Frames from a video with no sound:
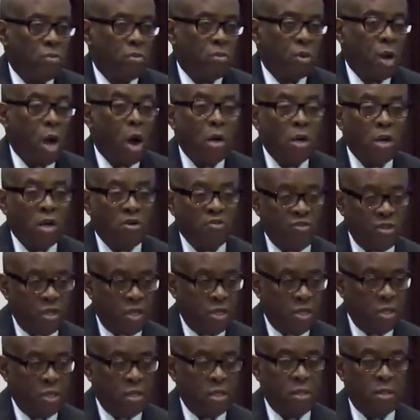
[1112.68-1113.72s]
All of
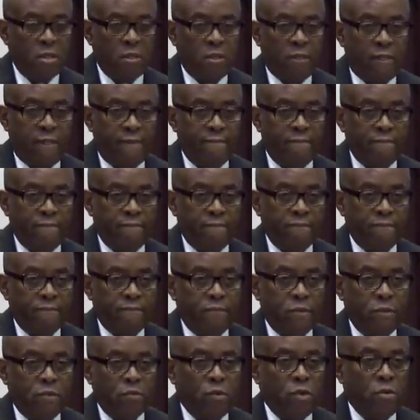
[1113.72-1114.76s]
it
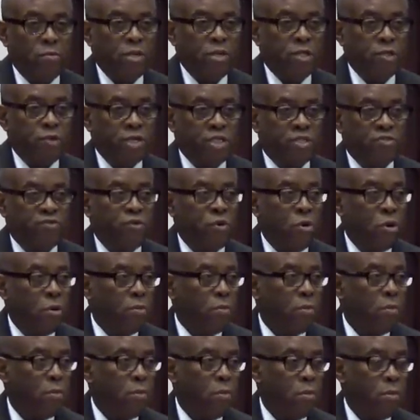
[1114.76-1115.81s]
will be transformed
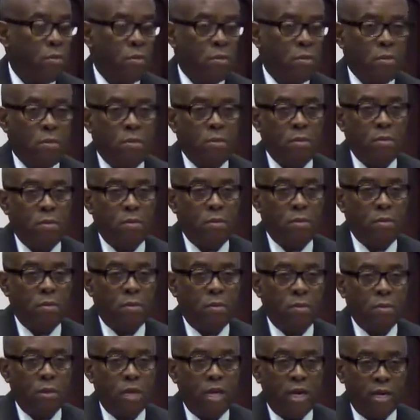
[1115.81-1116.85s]

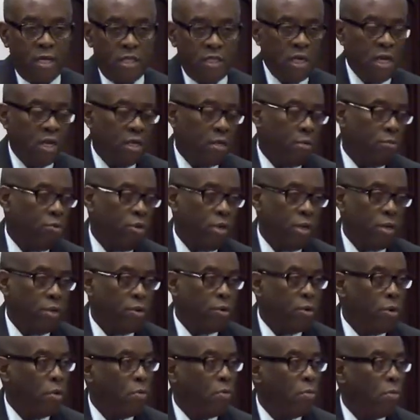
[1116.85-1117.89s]
and it's going to bring you
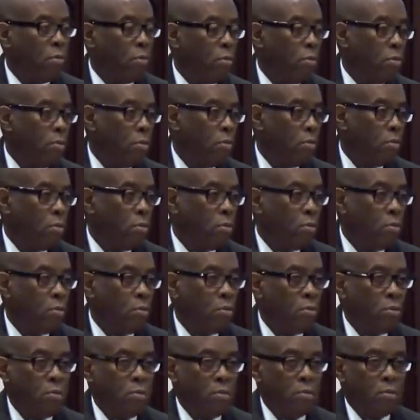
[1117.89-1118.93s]
home
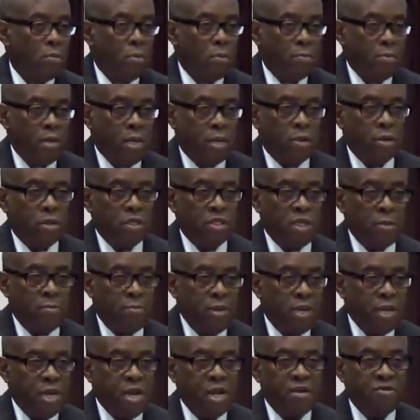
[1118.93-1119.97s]
because he
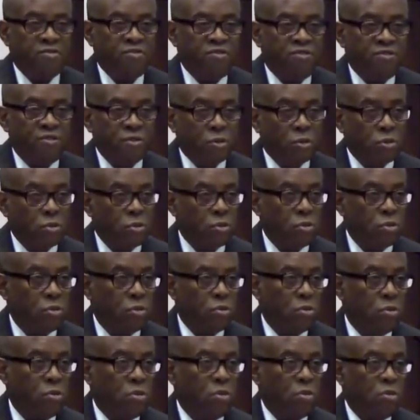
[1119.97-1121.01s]
paid in full
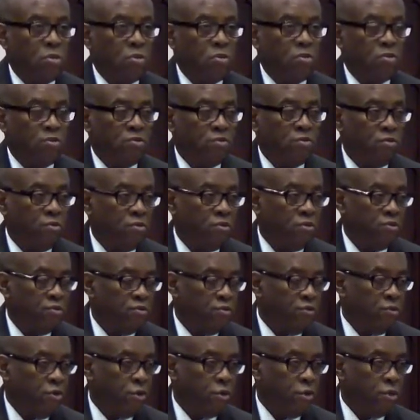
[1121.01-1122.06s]

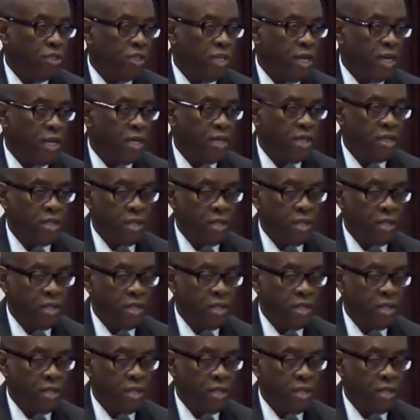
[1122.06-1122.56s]
for your death